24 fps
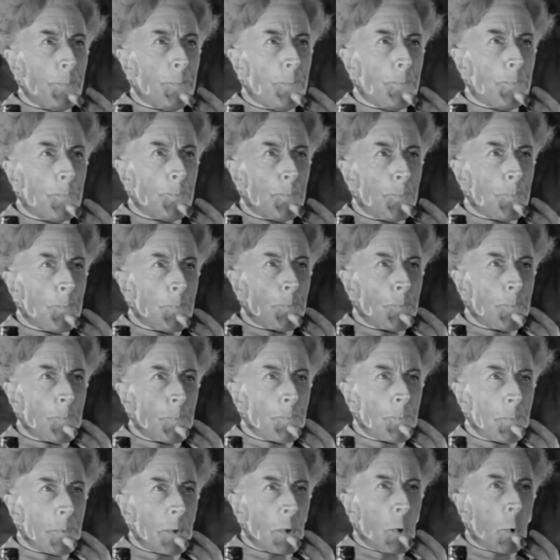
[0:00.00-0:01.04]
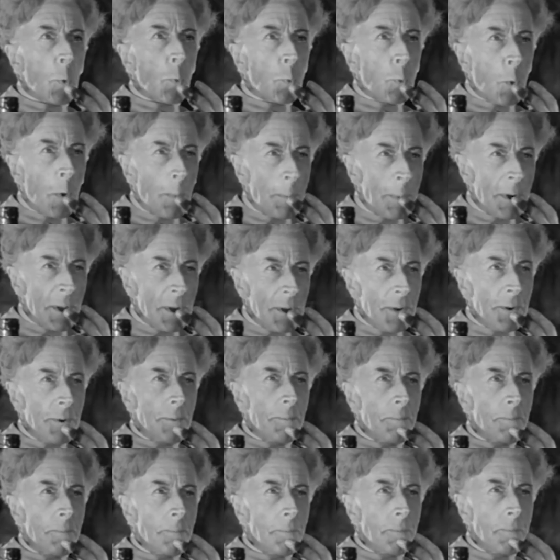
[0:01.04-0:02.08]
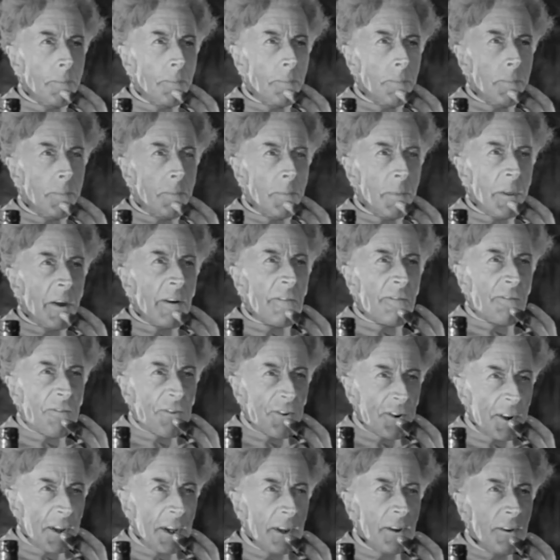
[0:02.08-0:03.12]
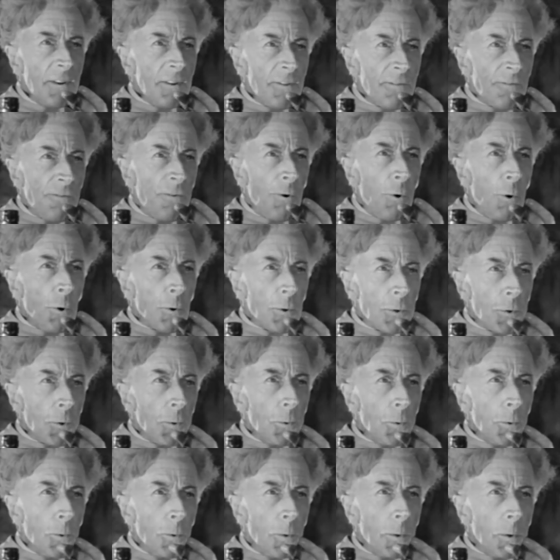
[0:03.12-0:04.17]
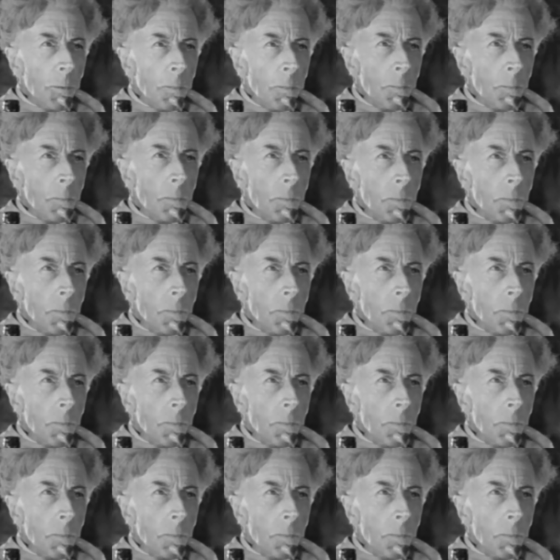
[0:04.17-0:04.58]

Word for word: um but he camps it right up and he is he